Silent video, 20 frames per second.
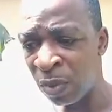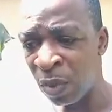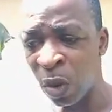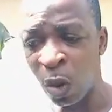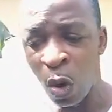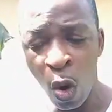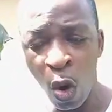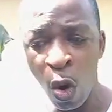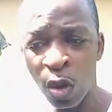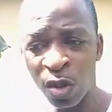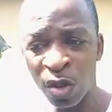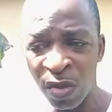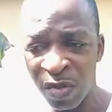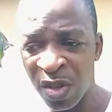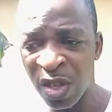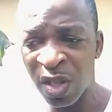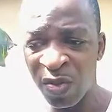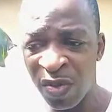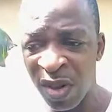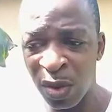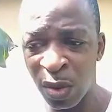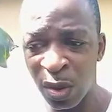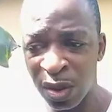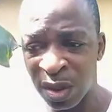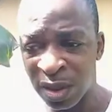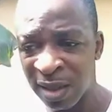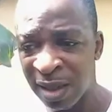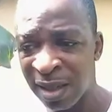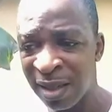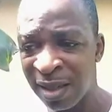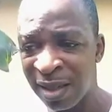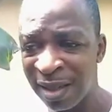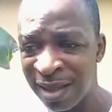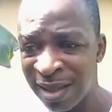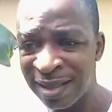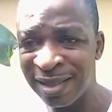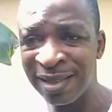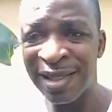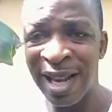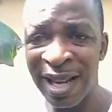cause of this fellow's
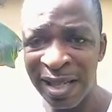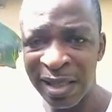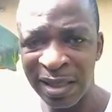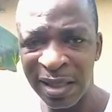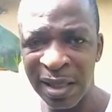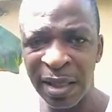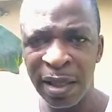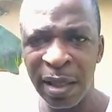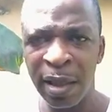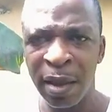insanity,